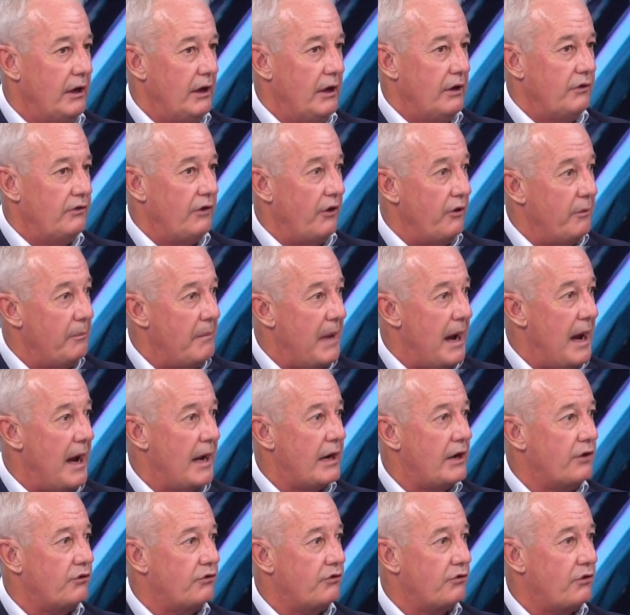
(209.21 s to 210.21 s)
So the
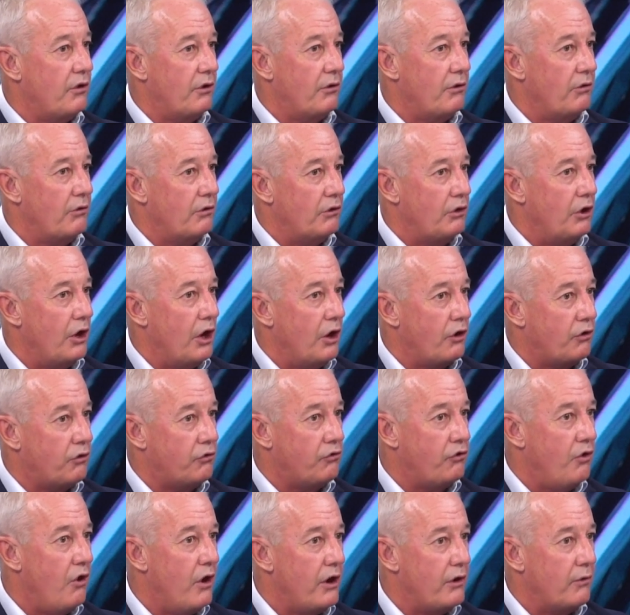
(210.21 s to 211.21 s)
market's got,
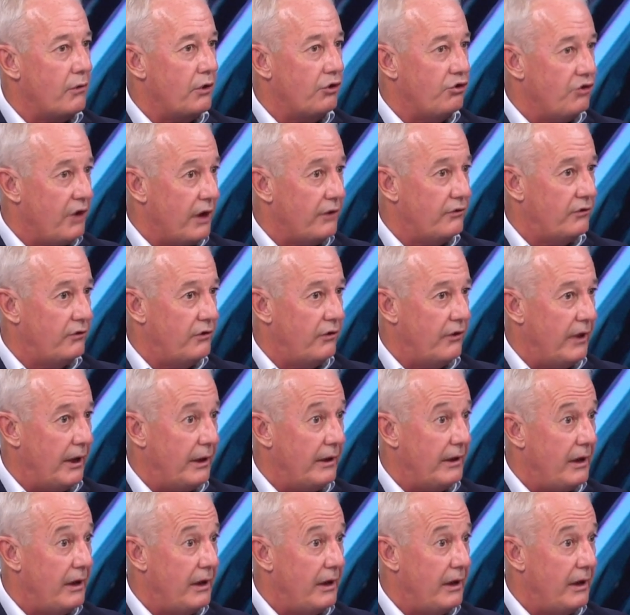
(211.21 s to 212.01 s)
trying to adjust to that.